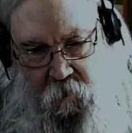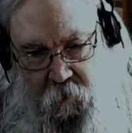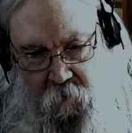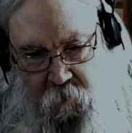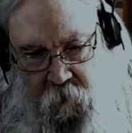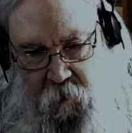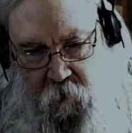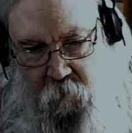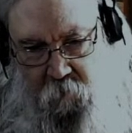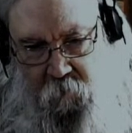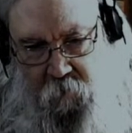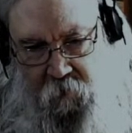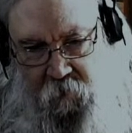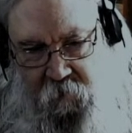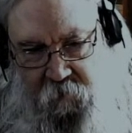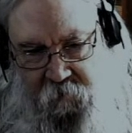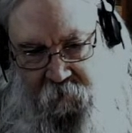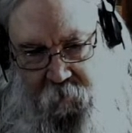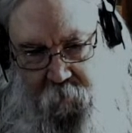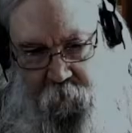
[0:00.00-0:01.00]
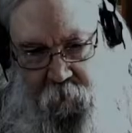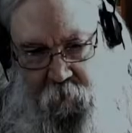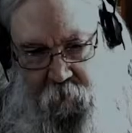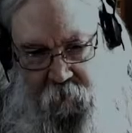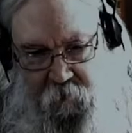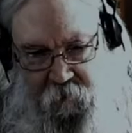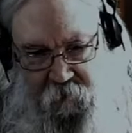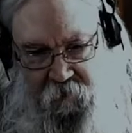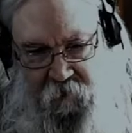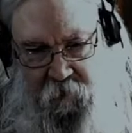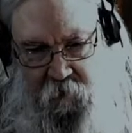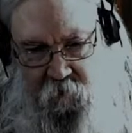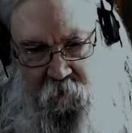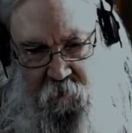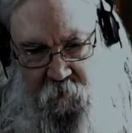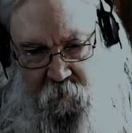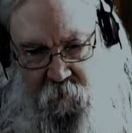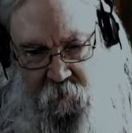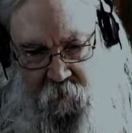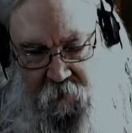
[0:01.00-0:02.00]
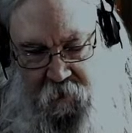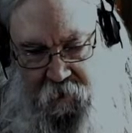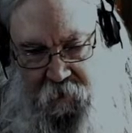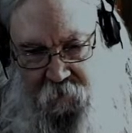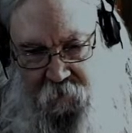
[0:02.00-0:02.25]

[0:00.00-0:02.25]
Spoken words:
There we go. Simple textual